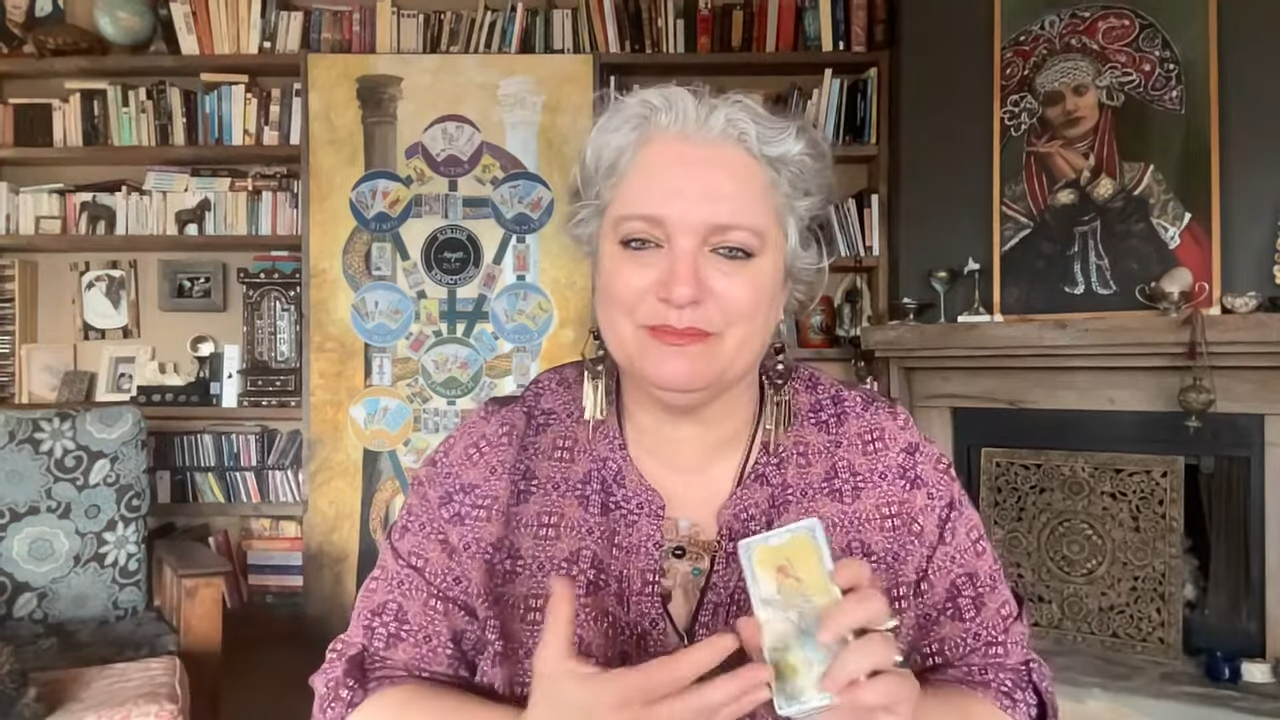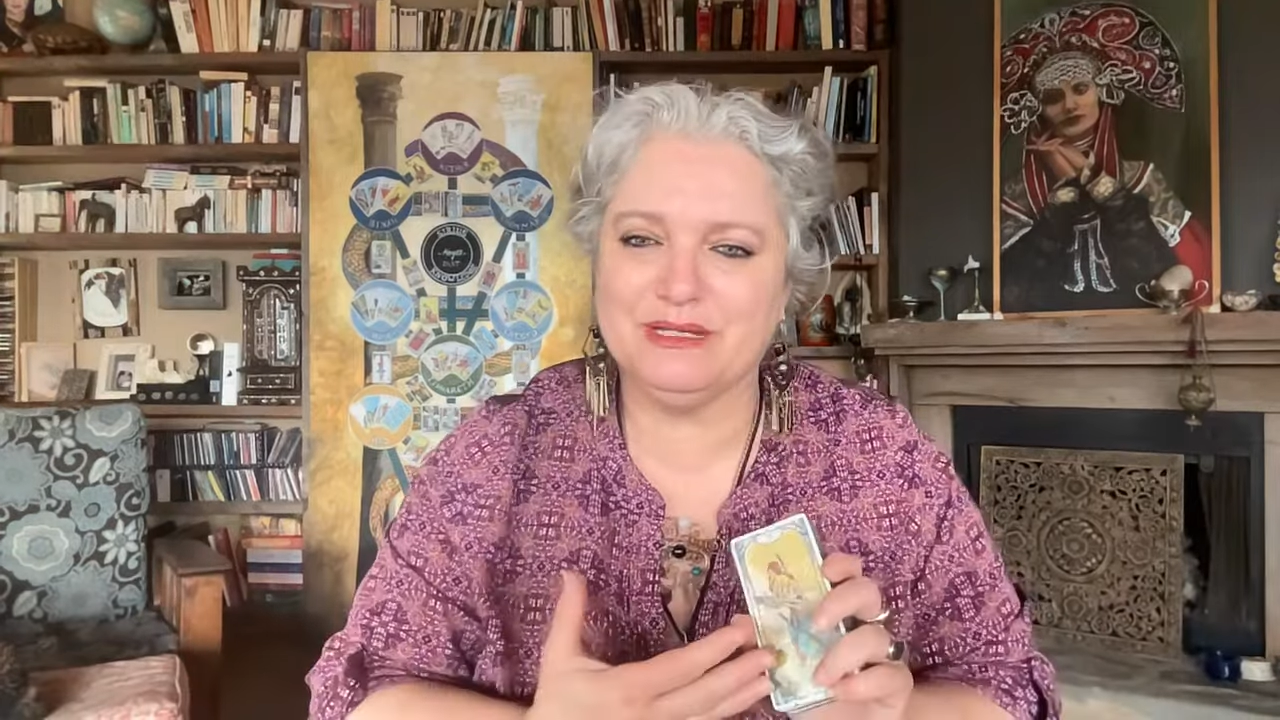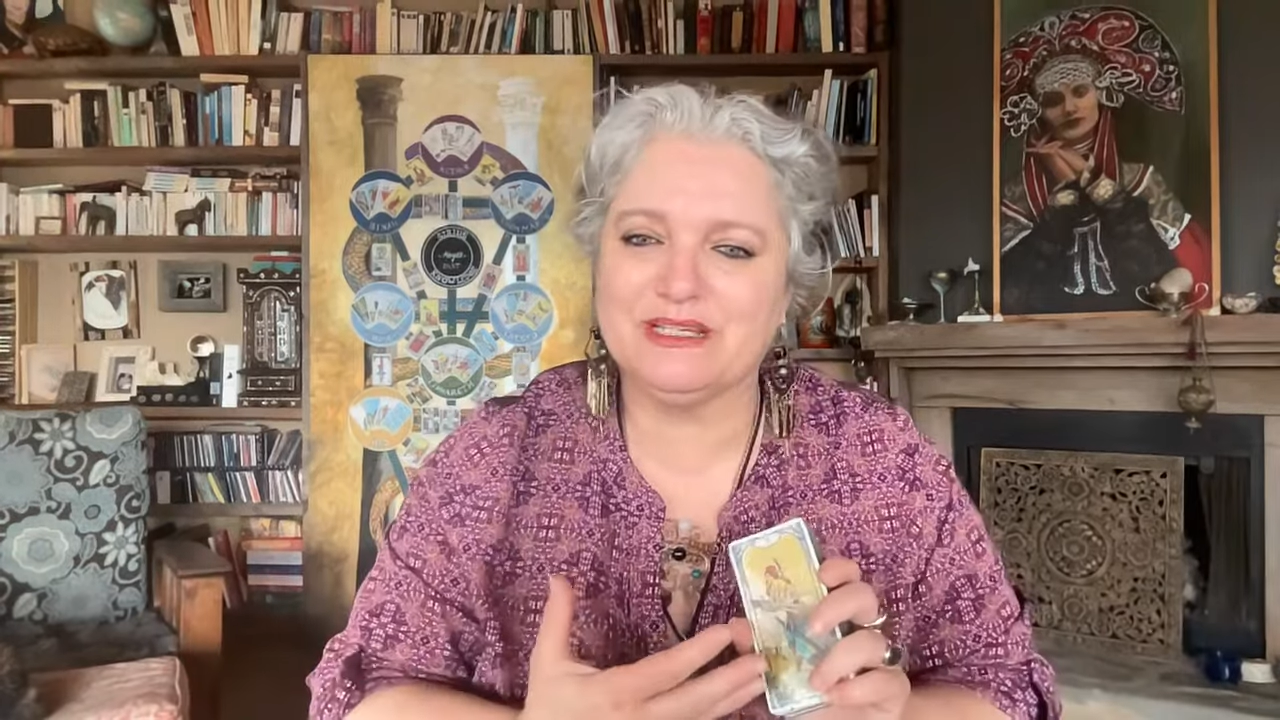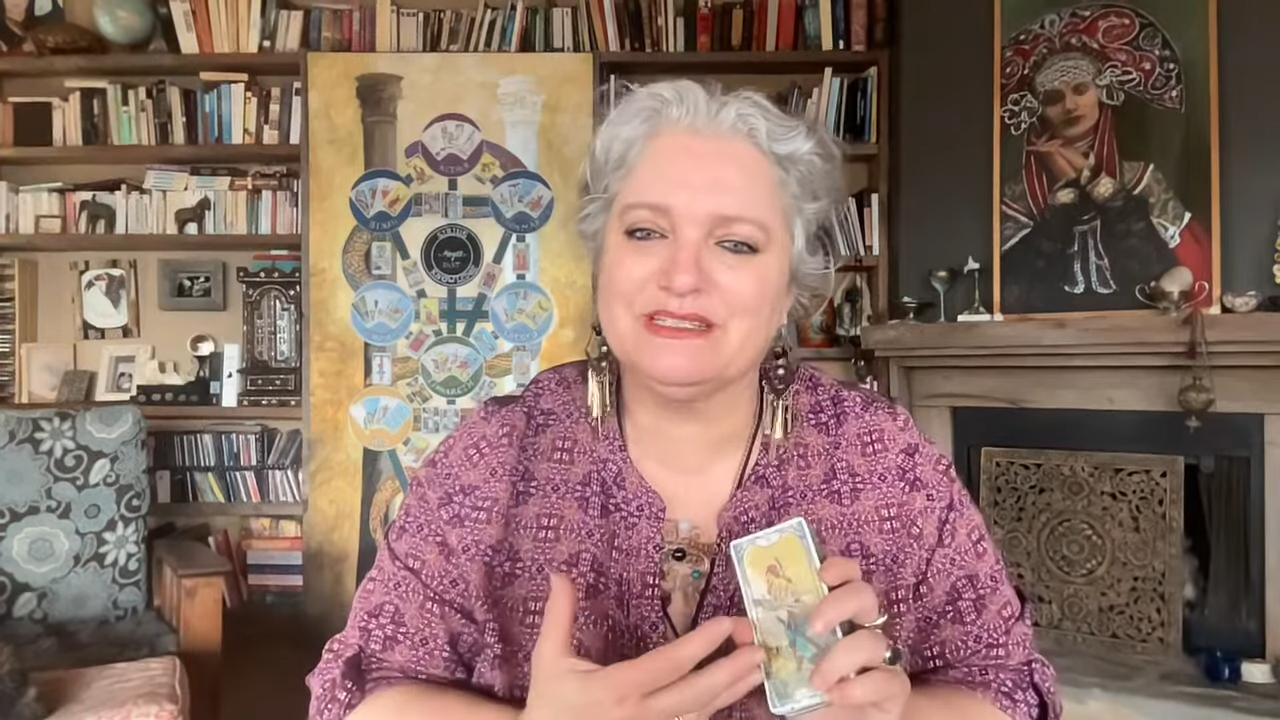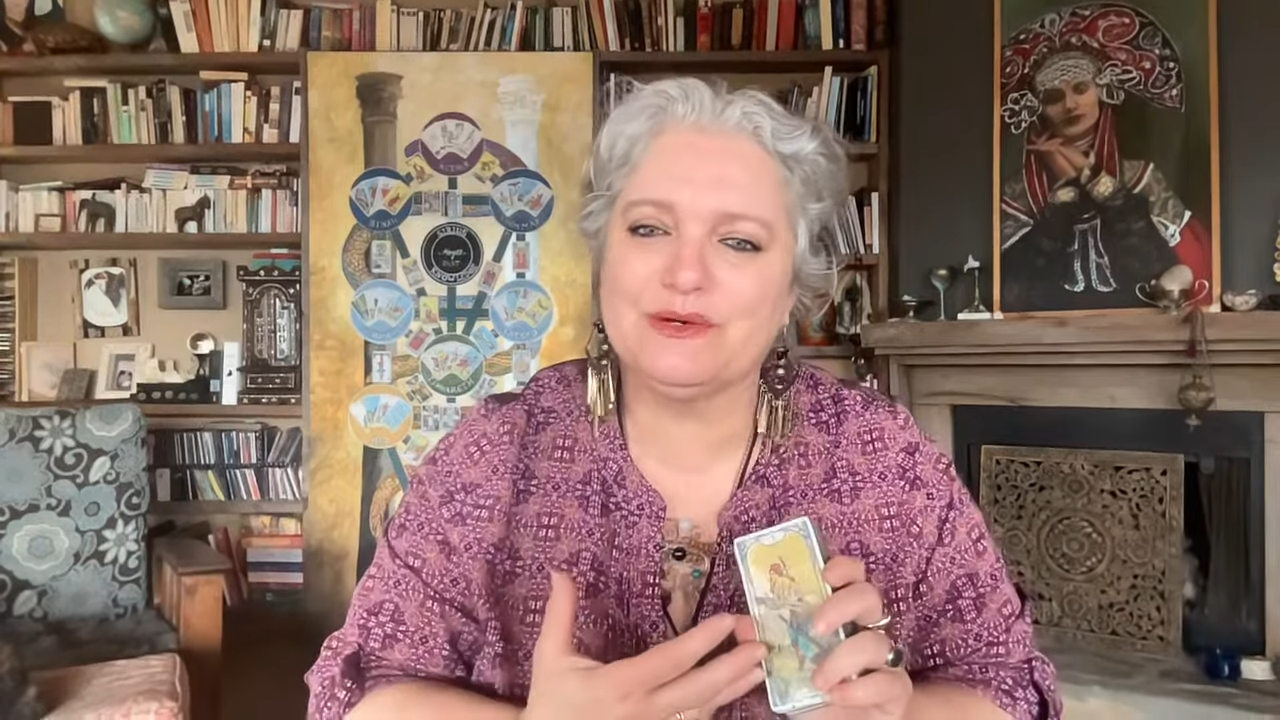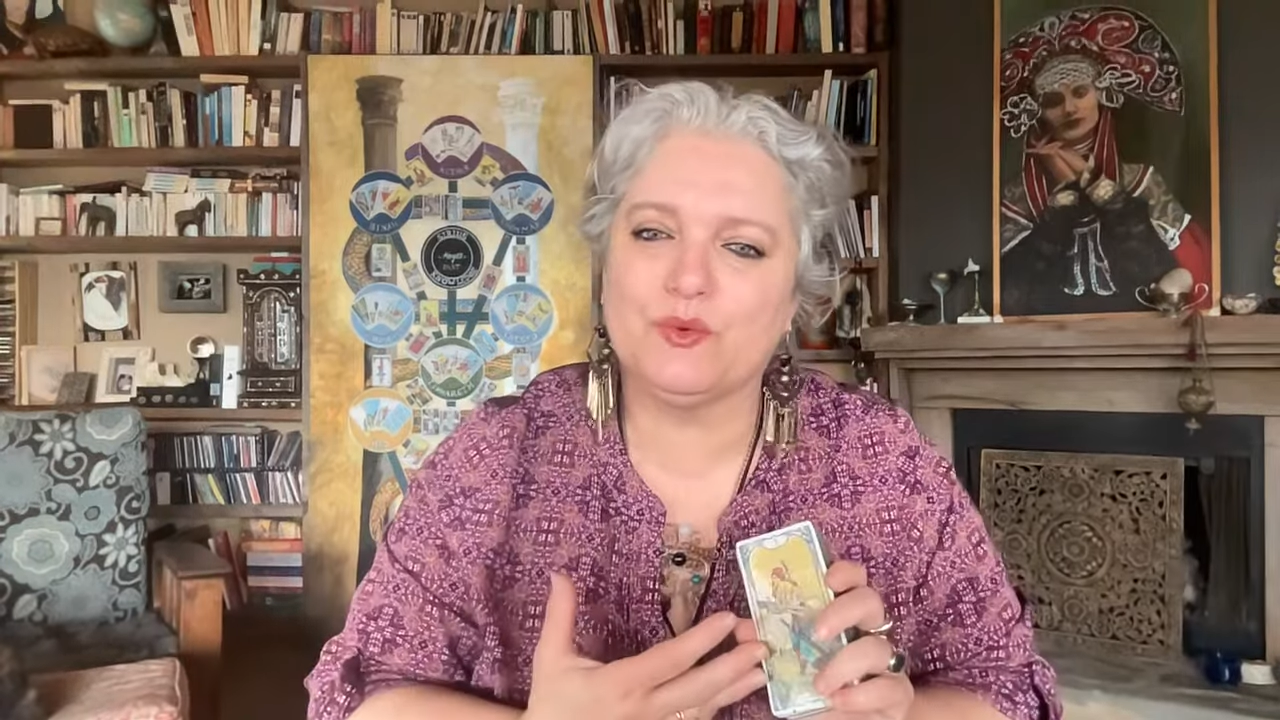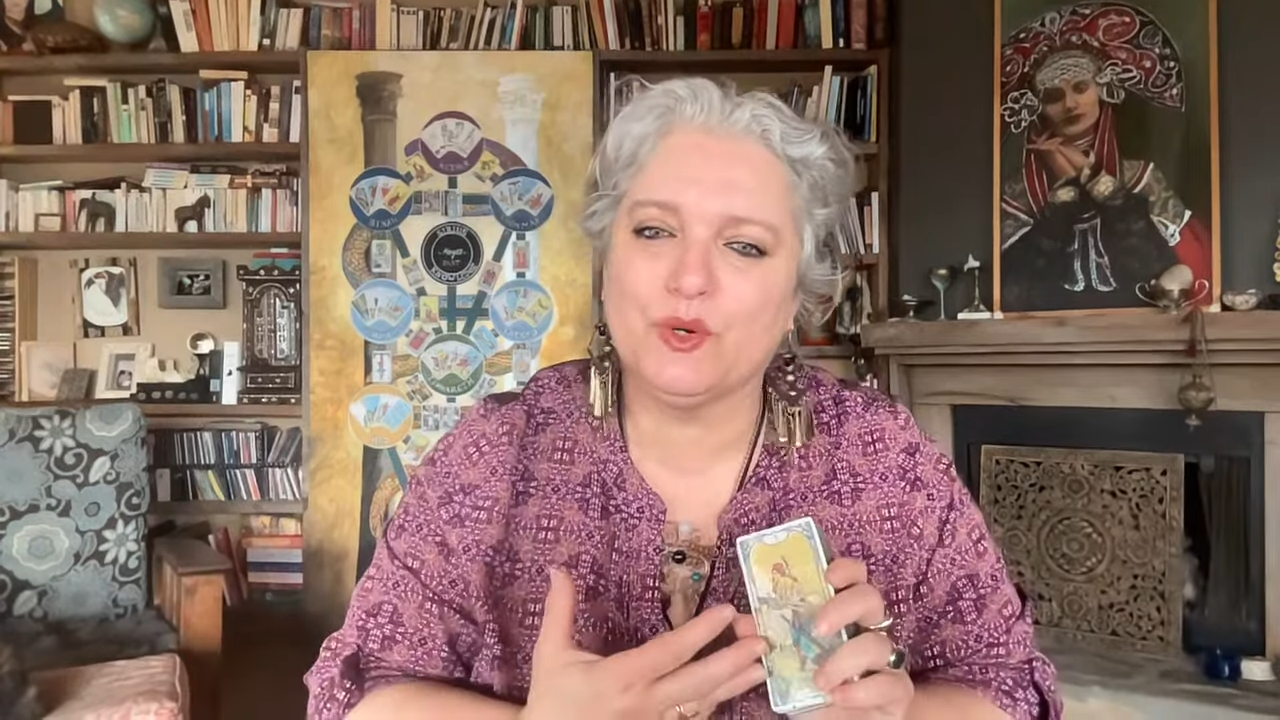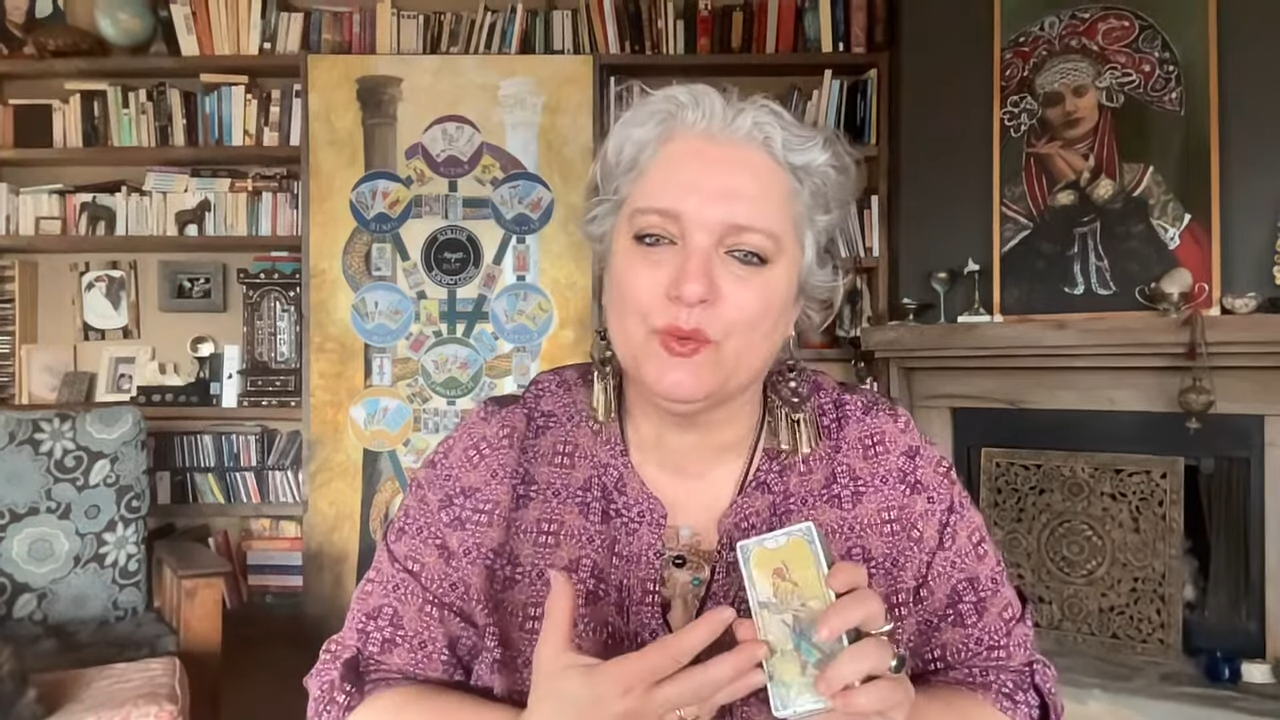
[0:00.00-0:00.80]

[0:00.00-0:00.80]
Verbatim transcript: because they were